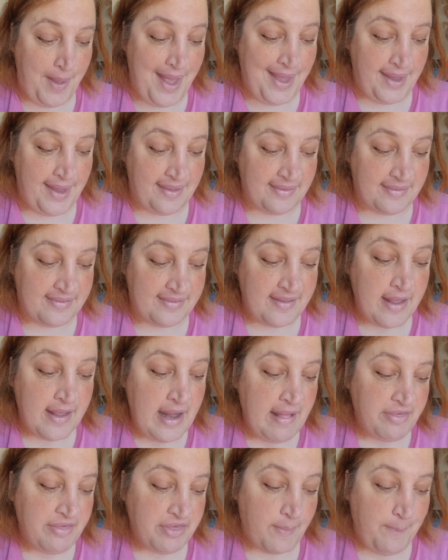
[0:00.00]
paints,
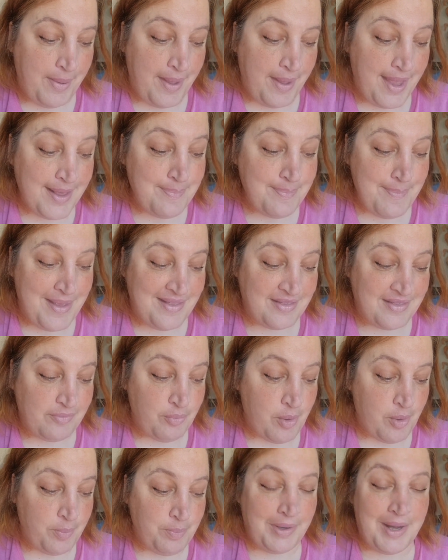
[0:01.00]
the
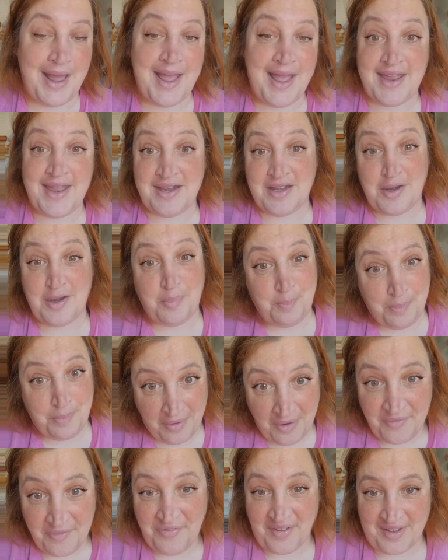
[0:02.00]
pigments will blend
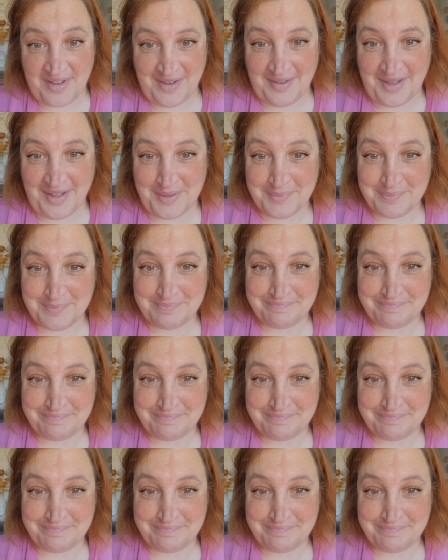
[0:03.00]
perfectly.